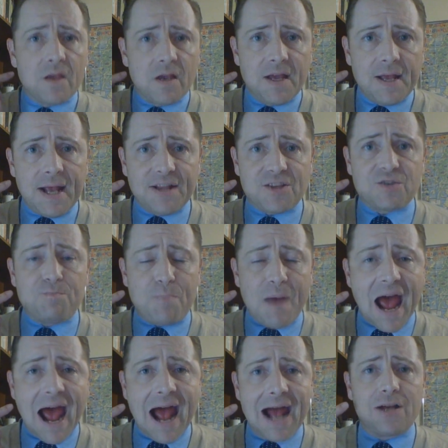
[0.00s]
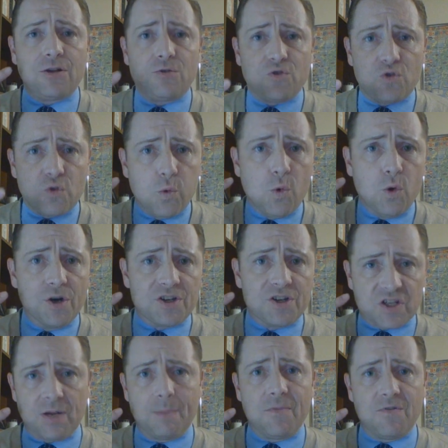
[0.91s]
It's back towards
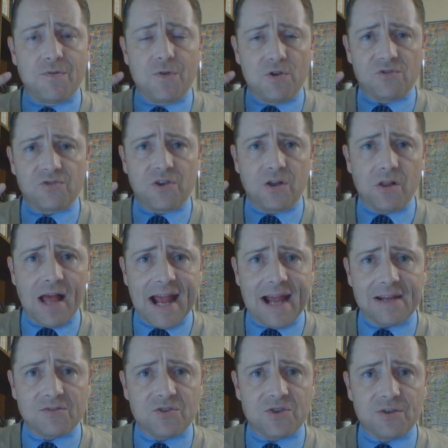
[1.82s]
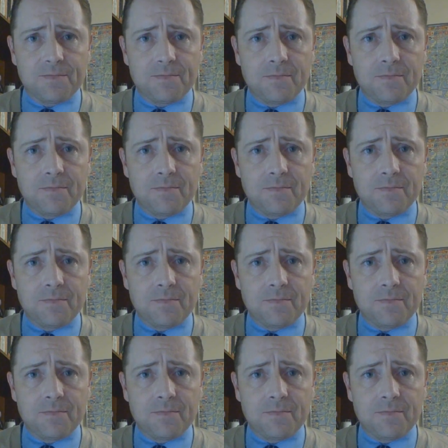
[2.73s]
some of those glands.